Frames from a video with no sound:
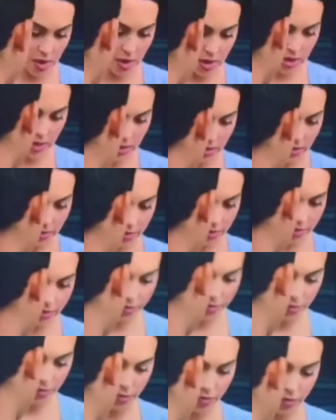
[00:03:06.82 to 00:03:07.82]
and
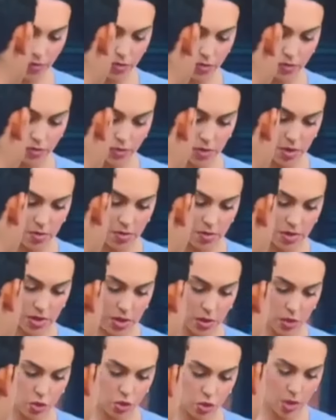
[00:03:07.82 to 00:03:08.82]
follow in his
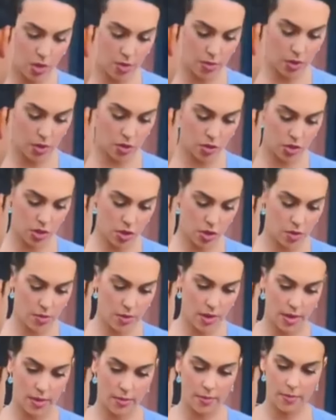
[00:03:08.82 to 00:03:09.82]
legendary father's
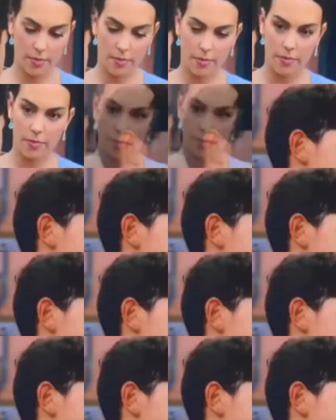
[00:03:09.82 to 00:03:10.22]
footsteps